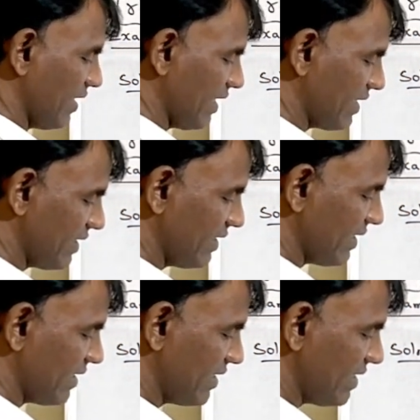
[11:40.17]
And
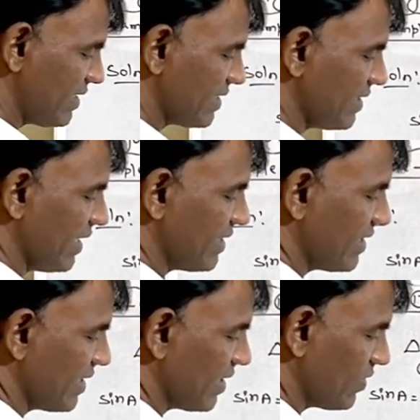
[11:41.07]
here it is
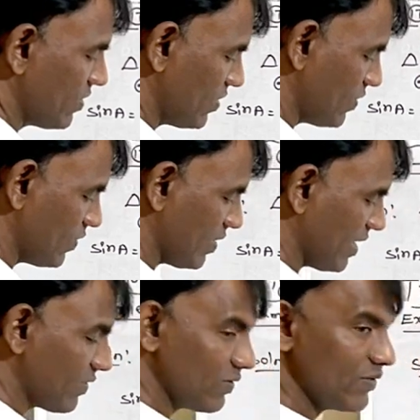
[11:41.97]
AC. Now 2
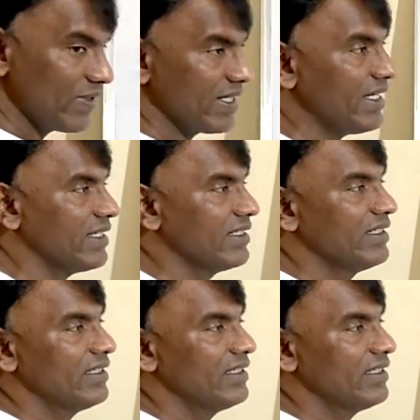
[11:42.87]
are over there.